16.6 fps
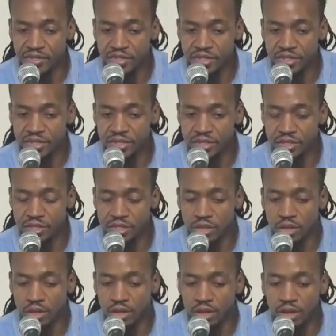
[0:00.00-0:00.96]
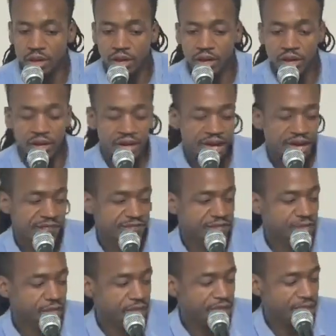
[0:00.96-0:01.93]
So, this is a song called I
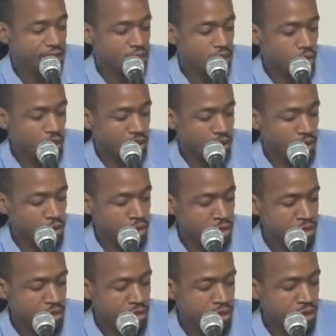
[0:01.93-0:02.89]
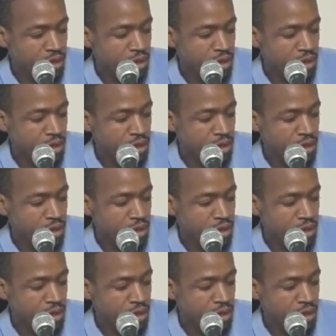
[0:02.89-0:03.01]
Feel Like Going On,